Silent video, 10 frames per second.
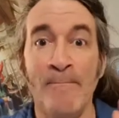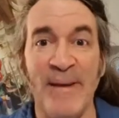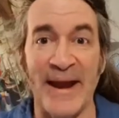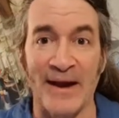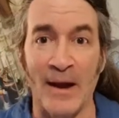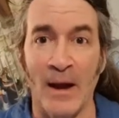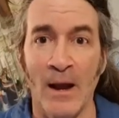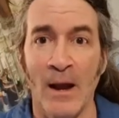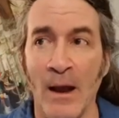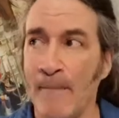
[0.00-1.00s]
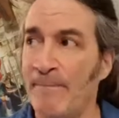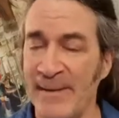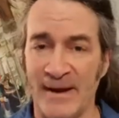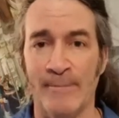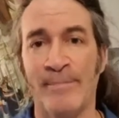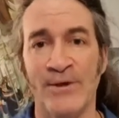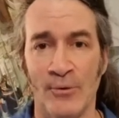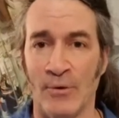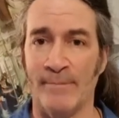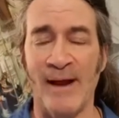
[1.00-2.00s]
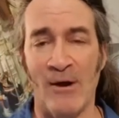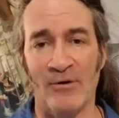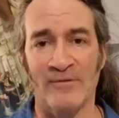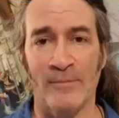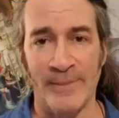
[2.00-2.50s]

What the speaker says: Big, big, pure, powerful,